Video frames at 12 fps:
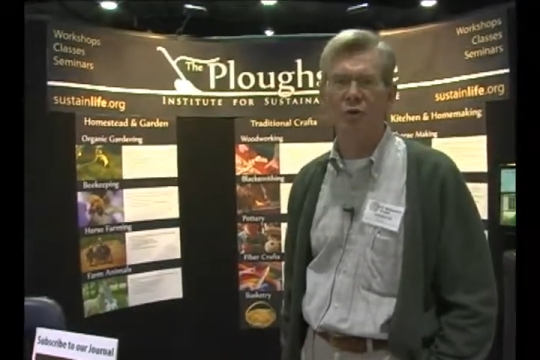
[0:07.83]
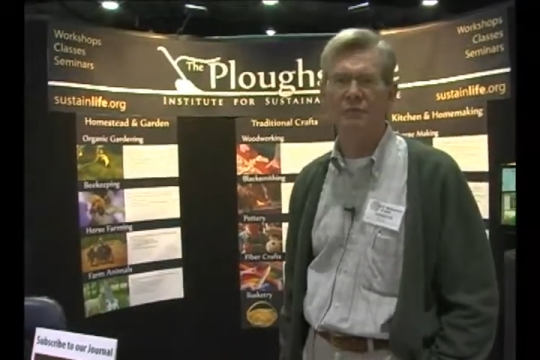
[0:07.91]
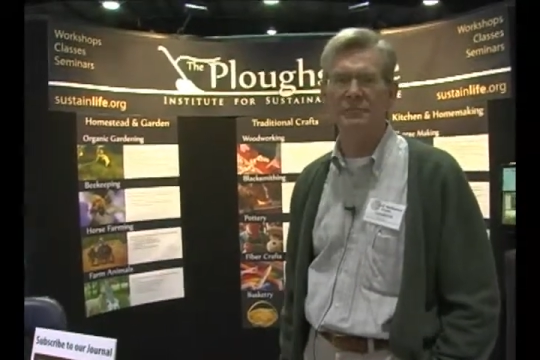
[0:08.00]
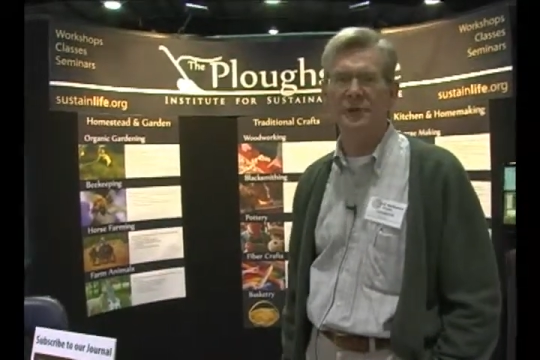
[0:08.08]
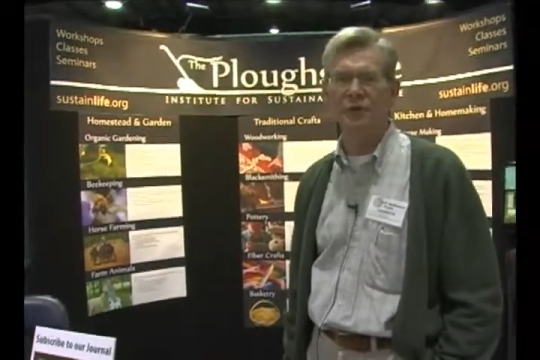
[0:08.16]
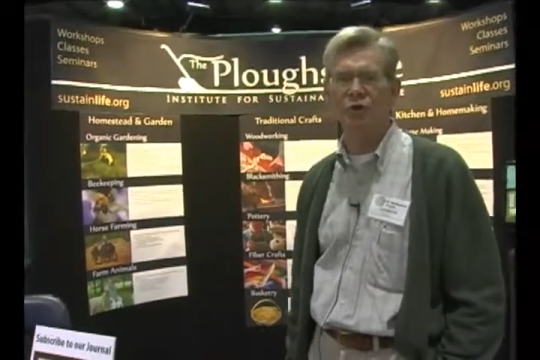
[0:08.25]

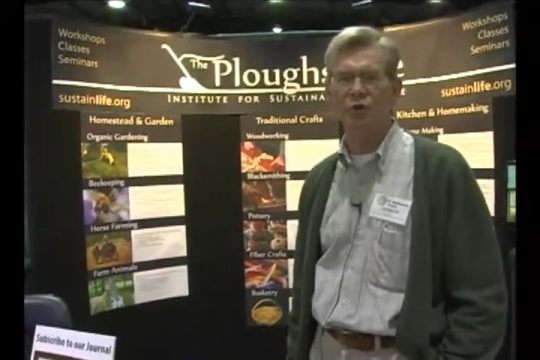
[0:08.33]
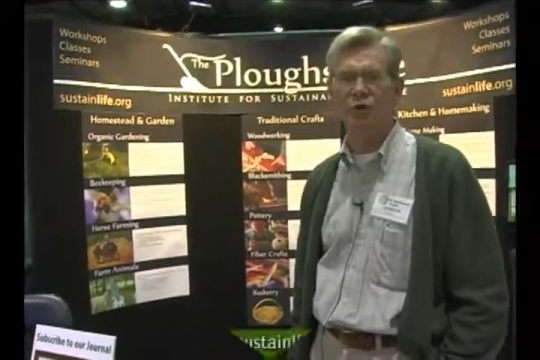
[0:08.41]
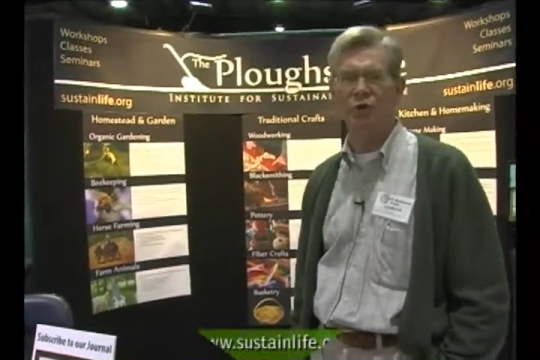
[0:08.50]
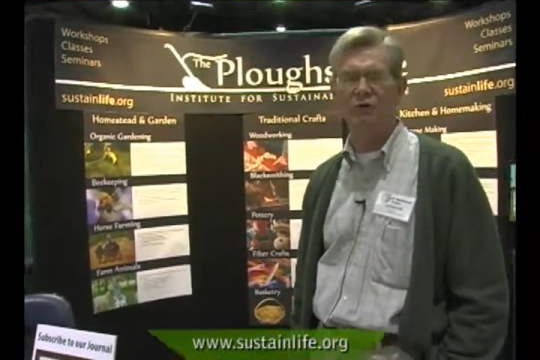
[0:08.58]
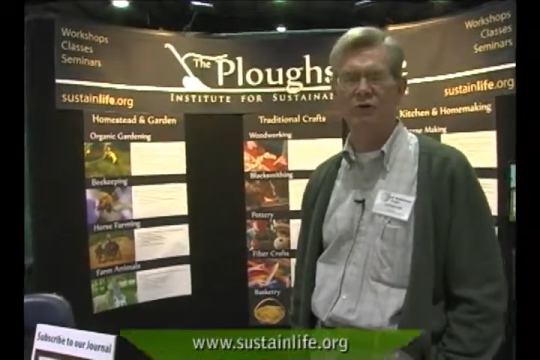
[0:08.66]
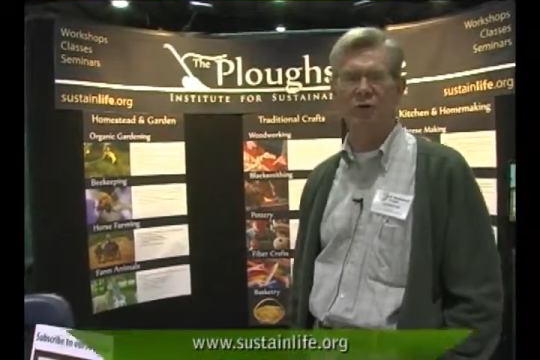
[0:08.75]
We've been a
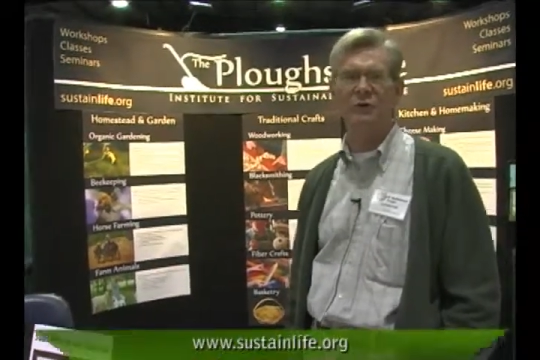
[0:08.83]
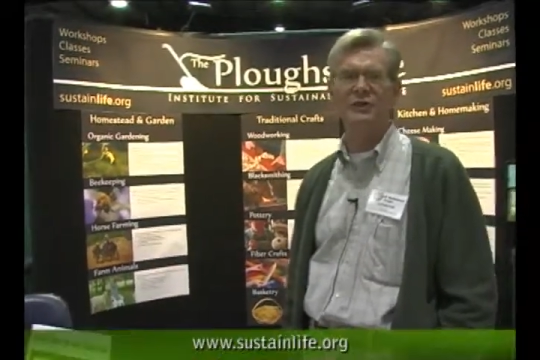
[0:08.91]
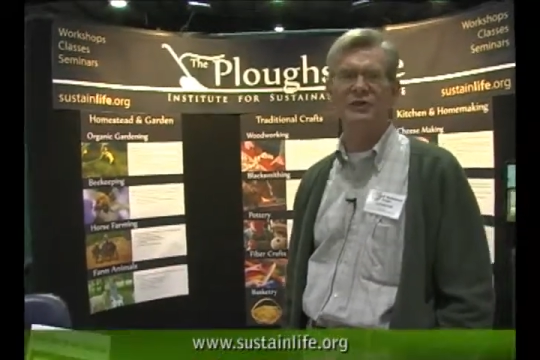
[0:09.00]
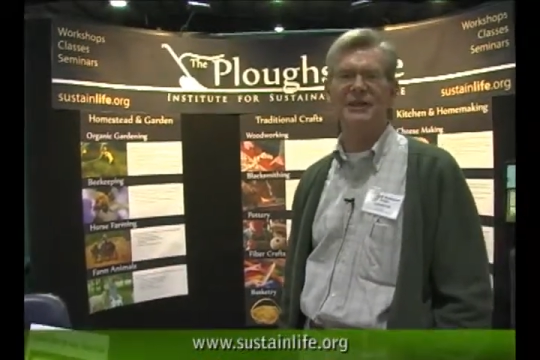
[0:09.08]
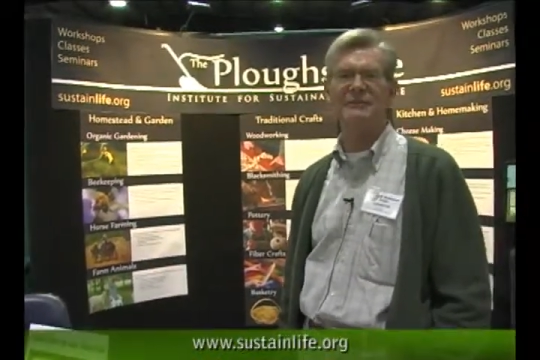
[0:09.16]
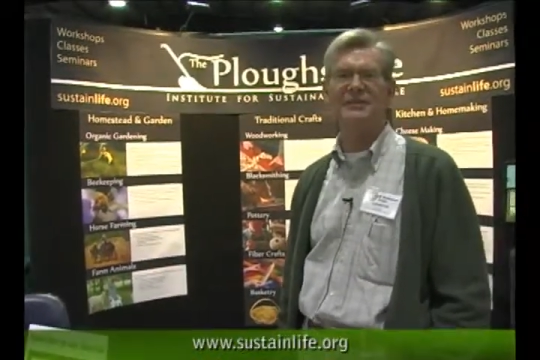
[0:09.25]
school for over
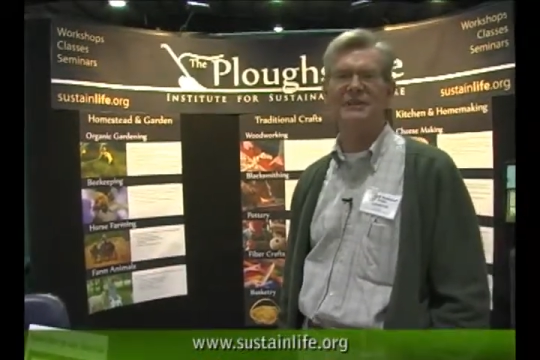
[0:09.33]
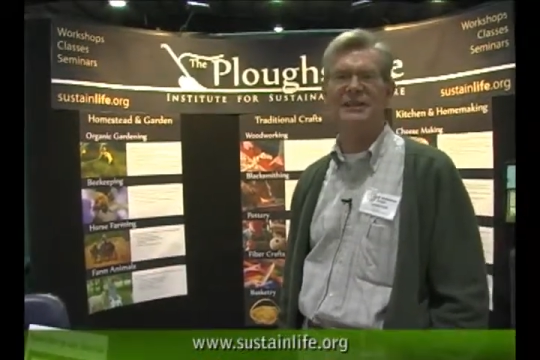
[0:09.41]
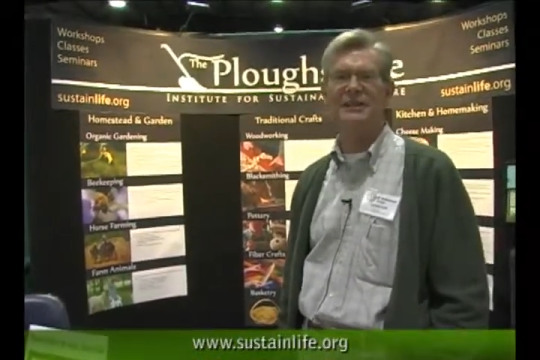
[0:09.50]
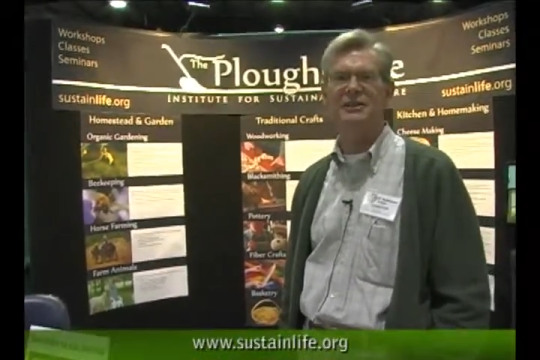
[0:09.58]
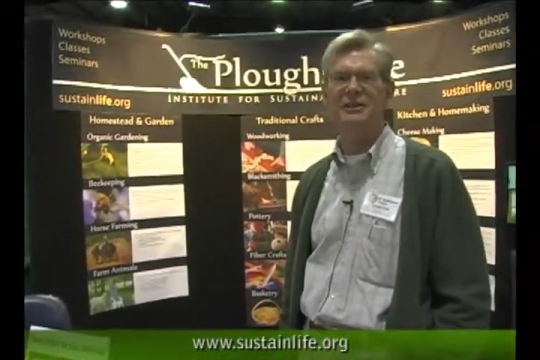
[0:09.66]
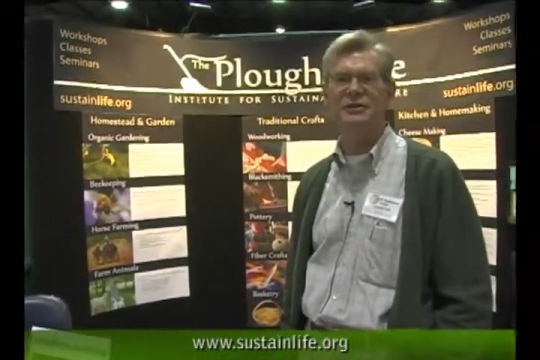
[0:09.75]

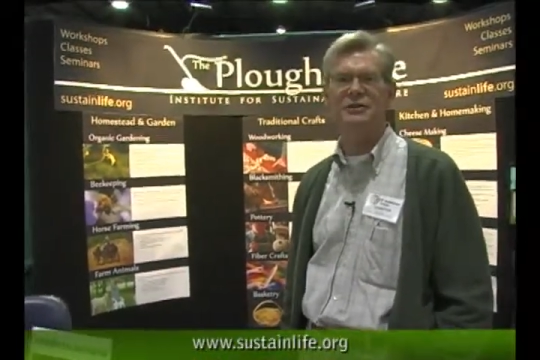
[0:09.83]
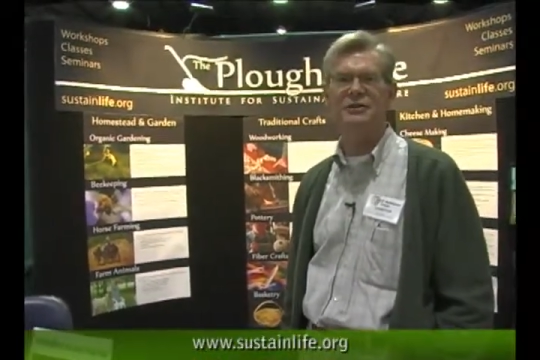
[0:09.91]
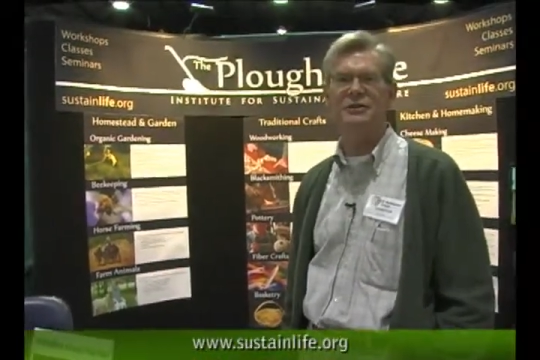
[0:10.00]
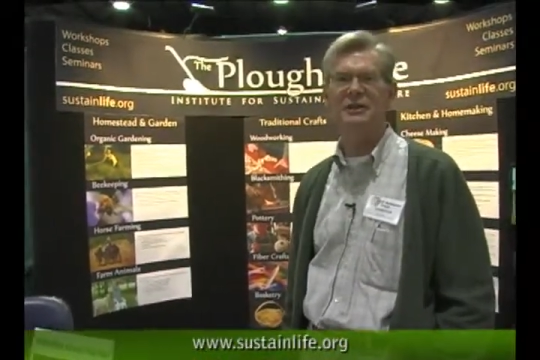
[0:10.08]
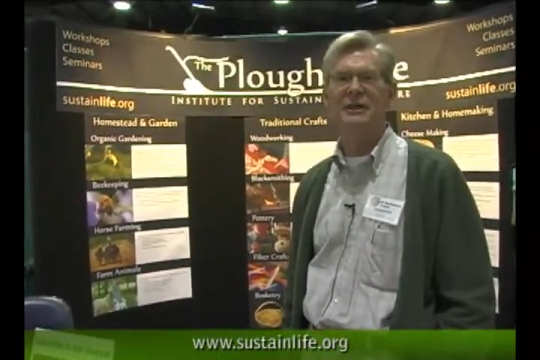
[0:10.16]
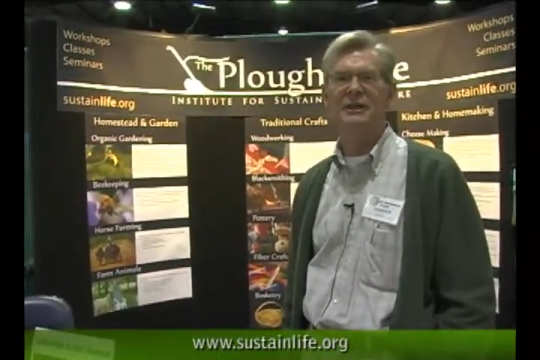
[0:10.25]
17 years.